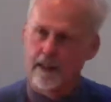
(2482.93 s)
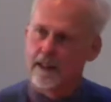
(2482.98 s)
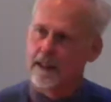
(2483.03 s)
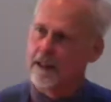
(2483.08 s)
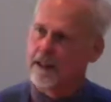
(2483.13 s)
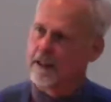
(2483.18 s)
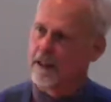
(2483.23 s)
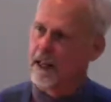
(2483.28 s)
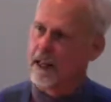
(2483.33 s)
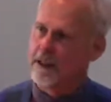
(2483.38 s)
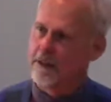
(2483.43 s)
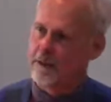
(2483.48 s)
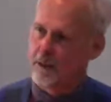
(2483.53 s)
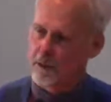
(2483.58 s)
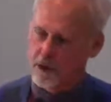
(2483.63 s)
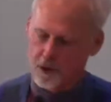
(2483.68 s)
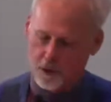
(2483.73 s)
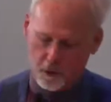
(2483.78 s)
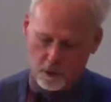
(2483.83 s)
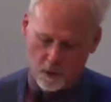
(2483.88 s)
Life
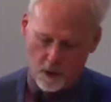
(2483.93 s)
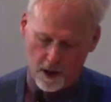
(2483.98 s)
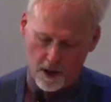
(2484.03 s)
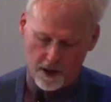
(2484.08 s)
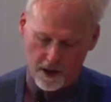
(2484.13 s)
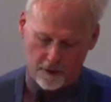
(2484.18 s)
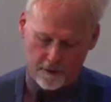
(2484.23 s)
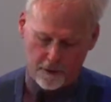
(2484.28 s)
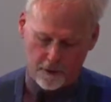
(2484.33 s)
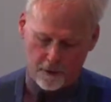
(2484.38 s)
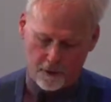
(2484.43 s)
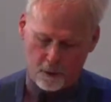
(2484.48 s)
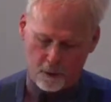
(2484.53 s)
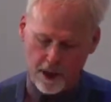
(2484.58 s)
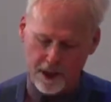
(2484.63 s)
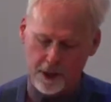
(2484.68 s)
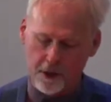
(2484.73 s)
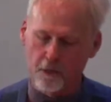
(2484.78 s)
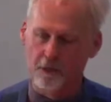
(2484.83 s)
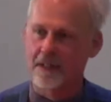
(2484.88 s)
was wonderful
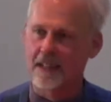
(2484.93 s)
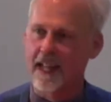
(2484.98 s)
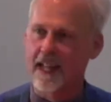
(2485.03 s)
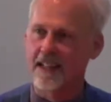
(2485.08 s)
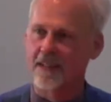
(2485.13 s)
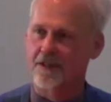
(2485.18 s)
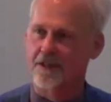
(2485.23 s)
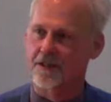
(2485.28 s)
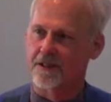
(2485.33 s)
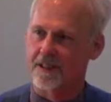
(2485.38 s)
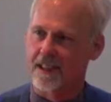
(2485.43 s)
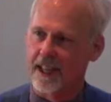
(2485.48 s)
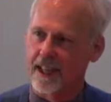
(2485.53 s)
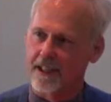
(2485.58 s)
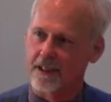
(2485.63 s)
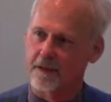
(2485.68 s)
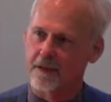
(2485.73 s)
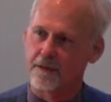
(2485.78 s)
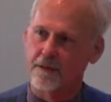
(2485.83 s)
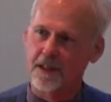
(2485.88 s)
when you danced at
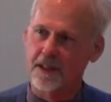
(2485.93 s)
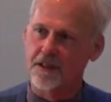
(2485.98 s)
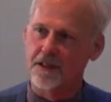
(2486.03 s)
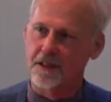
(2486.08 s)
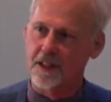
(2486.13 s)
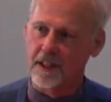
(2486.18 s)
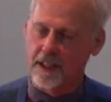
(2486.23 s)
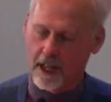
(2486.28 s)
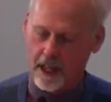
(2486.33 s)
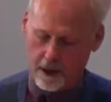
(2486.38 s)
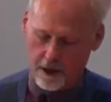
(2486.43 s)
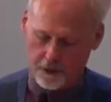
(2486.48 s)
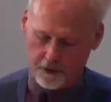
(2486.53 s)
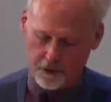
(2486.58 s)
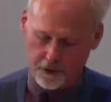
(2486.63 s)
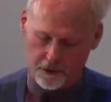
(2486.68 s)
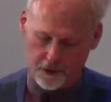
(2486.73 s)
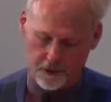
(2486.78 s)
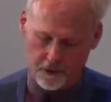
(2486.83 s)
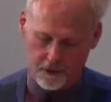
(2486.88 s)
the feasting
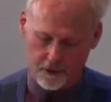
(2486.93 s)
house.